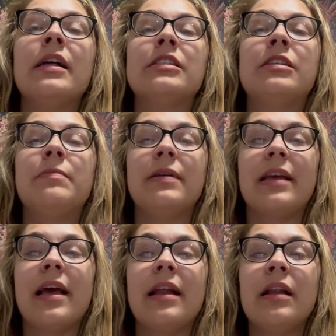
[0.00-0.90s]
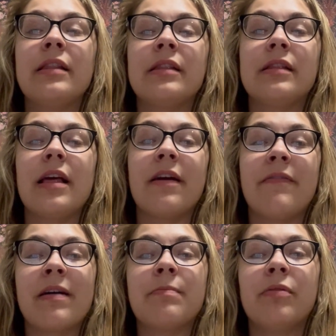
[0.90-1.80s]
To begin, they
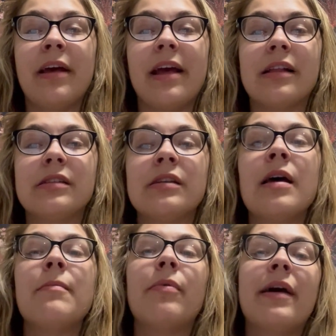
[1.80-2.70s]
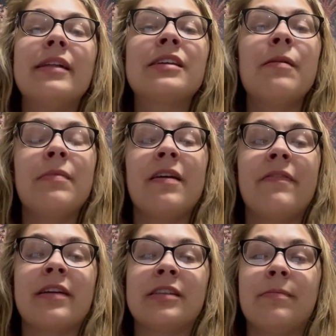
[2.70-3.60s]
affect plants. Plants can be
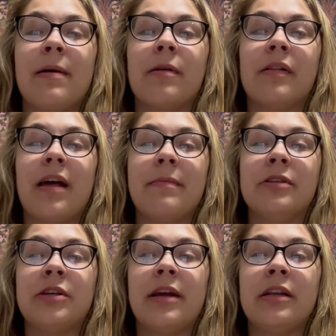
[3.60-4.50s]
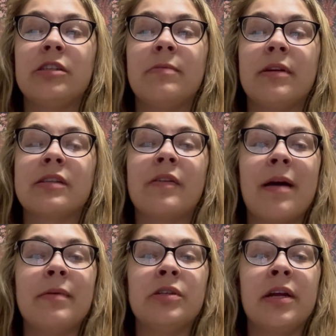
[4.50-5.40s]
affected by climate change because
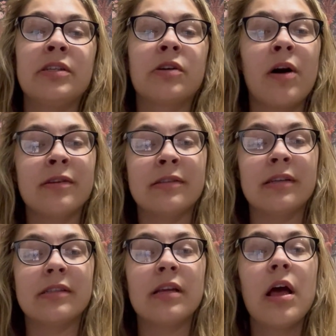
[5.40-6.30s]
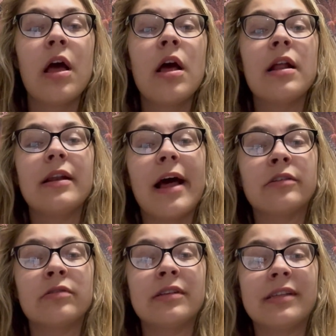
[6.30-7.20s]
climate change causes
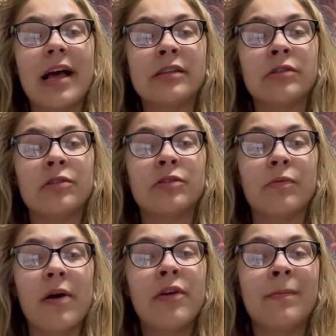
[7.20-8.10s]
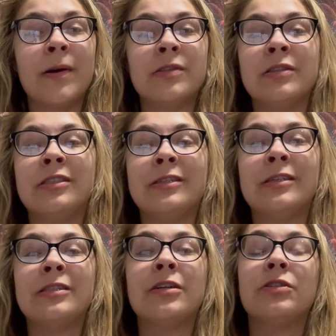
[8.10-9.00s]
natural disasters or weather
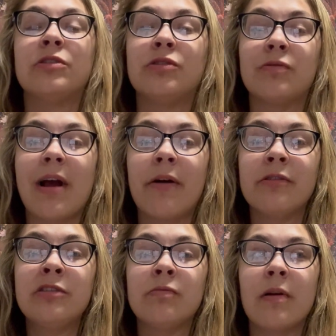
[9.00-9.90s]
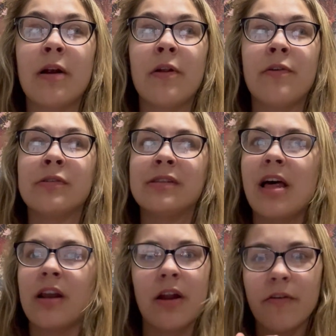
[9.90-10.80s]
emergencies, such as droughts where there's
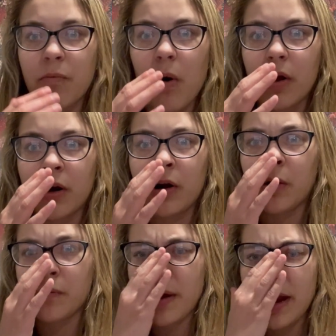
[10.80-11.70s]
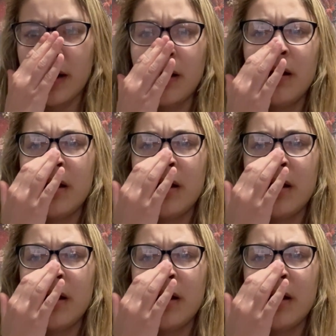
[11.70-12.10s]
not enough water or rain,